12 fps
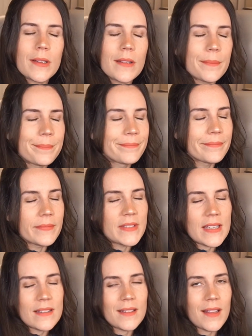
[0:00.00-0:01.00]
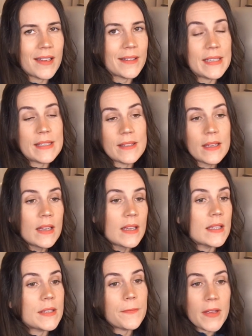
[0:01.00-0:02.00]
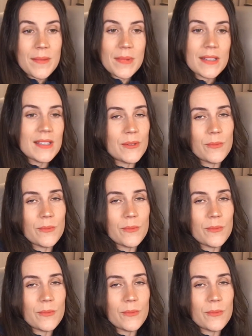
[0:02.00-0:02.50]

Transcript: But Dandelion, he's famous,